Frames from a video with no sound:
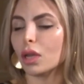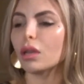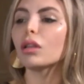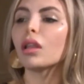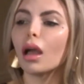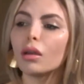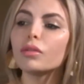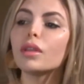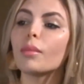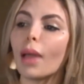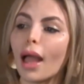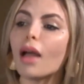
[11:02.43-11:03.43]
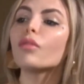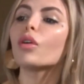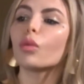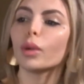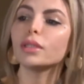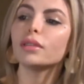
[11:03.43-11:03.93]
And a lot of them have
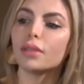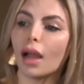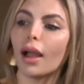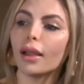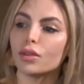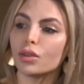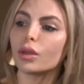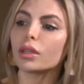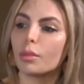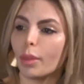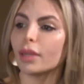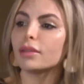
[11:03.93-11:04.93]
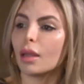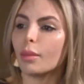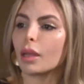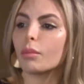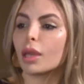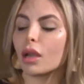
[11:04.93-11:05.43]
already died during the
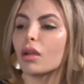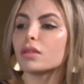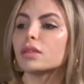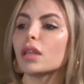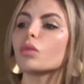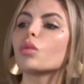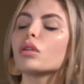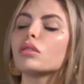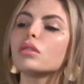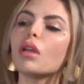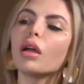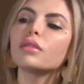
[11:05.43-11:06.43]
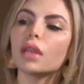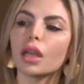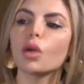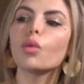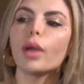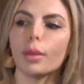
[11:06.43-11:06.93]
pandemic because they were not
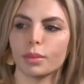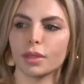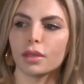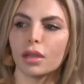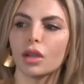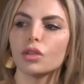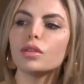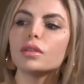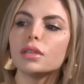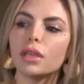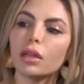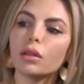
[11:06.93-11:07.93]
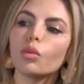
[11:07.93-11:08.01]
equipped to deal